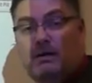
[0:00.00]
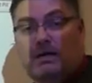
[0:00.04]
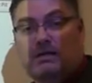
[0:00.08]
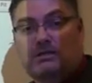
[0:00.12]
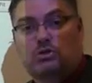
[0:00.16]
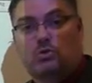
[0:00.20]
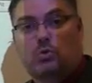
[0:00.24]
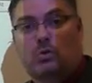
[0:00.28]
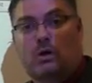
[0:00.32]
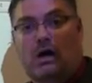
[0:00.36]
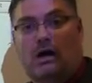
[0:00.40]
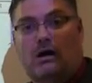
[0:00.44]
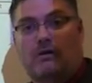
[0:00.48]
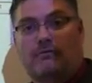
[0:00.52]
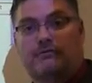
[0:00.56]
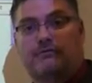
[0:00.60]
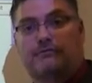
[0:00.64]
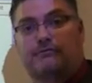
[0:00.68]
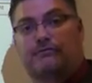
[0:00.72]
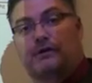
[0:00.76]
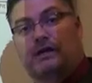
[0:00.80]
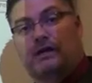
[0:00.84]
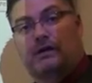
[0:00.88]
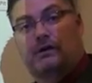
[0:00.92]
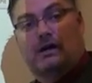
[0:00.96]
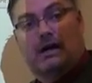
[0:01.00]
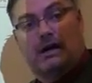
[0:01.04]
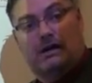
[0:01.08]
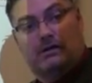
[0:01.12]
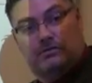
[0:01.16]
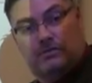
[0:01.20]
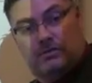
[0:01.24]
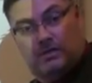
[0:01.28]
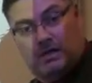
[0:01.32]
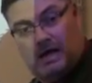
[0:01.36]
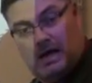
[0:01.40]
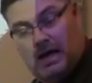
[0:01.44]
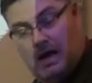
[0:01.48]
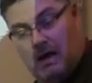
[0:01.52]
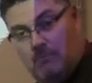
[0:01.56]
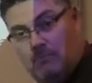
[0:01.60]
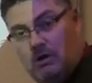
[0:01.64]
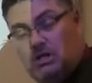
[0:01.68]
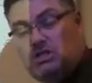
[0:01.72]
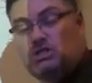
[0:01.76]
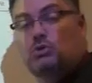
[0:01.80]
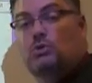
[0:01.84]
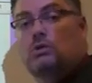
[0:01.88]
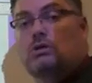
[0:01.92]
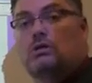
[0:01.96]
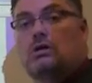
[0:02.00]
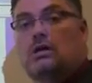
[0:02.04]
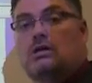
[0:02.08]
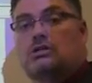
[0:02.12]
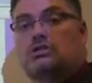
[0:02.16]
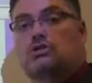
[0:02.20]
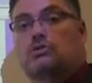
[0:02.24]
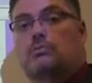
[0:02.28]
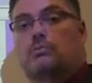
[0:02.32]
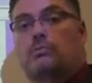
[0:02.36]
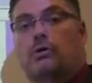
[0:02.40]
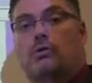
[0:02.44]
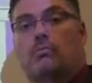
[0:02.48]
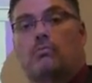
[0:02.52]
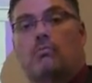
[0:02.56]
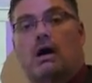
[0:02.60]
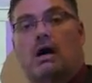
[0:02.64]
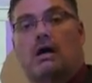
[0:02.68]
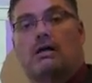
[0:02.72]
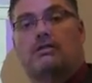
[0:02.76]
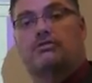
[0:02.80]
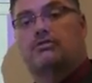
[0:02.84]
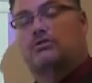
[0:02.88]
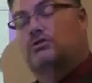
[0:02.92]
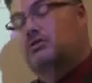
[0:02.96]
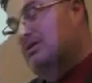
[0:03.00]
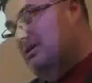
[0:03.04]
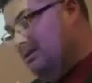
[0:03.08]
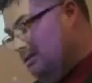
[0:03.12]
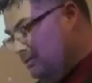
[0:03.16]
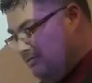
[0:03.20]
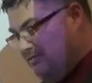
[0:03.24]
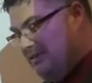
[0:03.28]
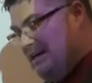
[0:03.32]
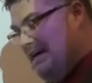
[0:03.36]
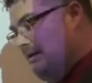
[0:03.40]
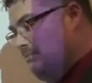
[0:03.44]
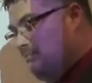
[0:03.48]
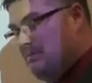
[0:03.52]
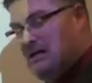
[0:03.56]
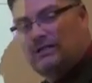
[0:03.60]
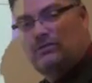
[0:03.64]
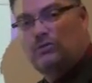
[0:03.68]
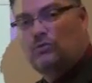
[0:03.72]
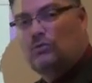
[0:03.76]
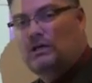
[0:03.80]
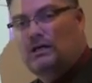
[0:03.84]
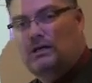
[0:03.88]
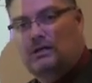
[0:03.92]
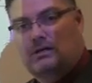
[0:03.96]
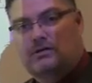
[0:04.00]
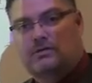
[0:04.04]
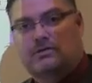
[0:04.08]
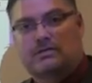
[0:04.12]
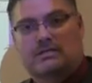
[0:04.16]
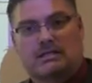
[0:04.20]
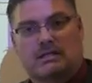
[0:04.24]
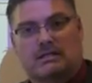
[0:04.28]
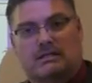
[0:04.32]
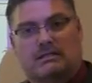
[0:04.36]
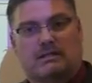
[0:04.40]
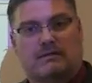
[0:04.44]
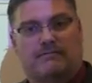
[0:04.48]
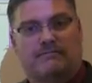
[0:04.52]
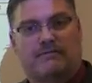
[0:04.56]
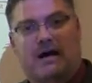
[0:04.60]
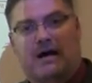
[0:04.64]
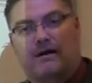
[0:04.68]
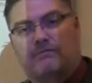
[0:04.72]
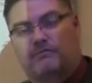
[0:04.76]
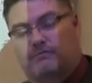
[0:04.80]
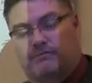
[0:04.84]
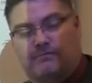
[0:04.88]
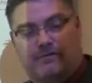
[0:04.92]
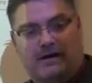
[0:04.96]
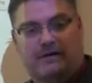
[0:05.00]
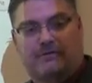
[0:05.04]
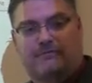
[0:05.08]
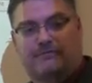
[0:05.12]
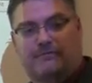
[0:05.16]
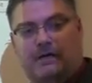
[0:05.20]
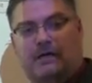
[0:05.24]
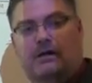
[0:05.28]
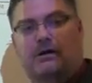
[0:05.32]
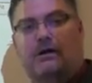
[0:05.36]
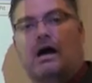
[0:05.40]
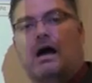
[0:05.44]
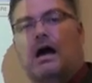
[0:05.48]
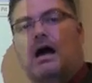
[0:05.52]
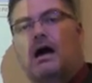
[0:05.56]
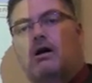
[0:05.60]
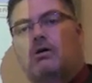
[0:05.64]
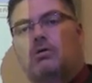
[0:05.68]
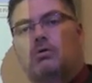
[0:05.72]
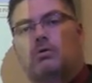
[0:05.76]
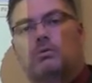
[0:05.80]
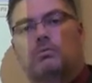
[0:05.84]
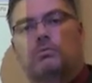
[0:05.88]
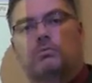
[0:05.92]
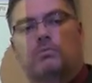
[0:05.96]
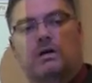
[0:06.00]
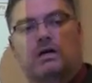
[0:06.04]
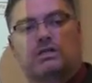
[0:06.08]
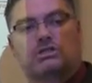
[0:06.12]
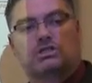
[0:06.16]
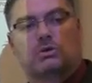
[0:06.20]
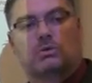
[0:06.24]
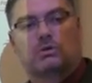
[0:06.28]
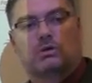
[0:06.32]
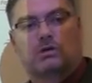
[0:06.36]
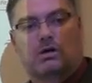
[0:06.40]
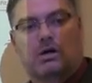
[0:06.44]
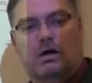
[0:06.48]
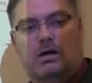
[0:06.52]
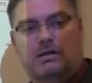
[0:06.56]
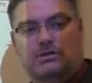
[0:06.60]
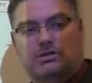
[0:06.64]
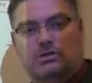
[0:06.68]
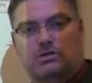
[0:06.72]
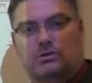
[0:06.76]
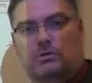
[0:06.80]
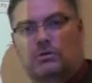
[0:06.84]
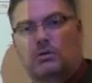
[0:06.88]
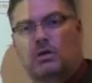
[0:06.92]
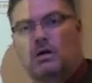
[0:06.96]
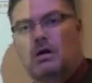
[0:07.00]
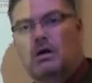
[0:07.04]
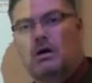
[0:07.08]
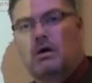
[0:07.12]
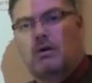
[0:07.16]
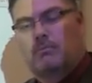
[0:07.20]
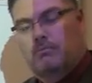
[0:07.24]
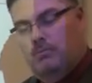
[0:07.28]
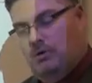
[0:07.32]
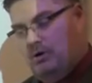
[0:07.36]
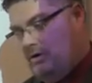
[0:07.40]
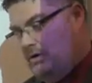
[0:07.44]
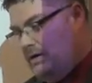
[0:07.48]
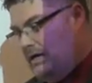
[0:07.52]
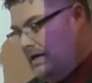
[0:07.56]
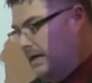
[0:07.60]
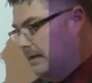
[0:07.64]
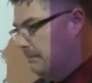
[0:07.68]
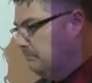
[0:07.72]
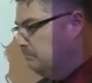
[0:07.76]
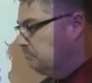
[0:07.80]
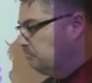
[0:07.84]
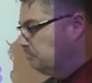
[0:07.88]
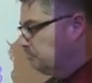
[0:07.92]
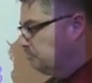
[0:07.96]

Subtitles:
by 12 and figure out how much it would cost you per month, or you could divide it by 365 and figure out how much it would cost you per day.